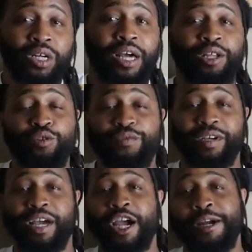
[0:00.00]
and you
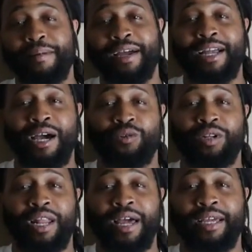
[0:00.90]
figure everybody got
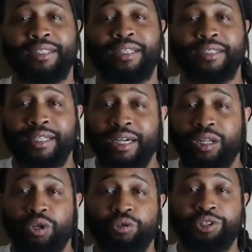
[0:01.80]
on like
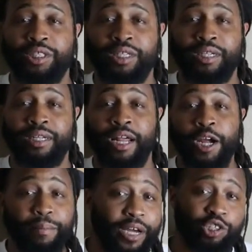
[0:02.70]
suntan lotion and
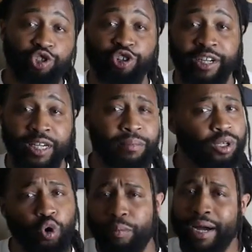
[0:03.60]
everybody's drinking, but
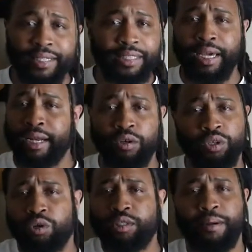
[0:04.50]
nobody's getting out to
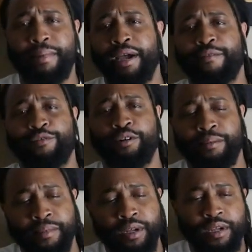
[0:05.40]
go to the bathroom.